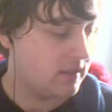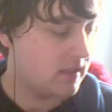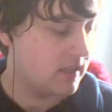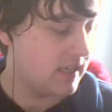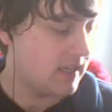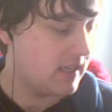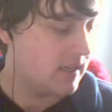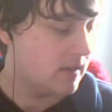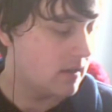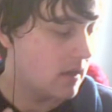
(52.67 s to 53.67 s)

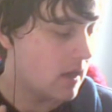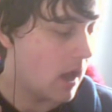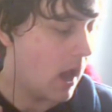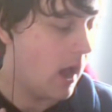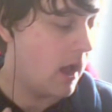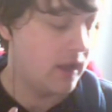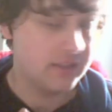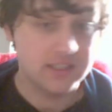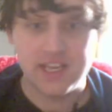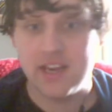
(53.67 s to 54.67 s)
the
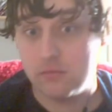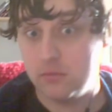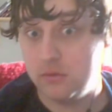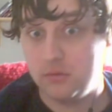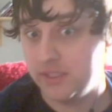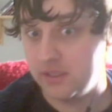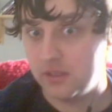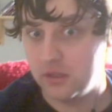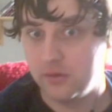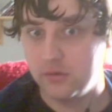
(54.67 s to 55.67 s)
tech will
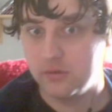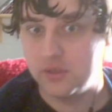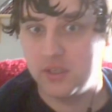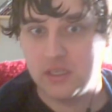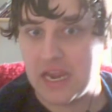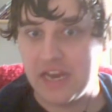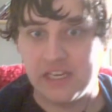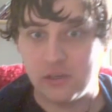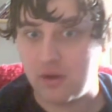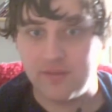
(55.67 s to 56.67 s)
include
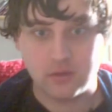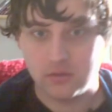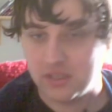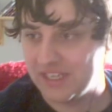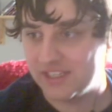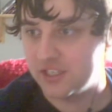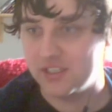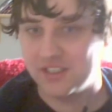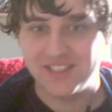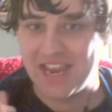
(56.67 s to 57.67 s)
any graphical
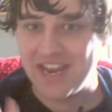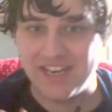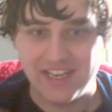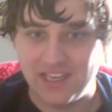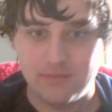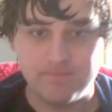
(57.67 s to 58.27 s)
glitches, the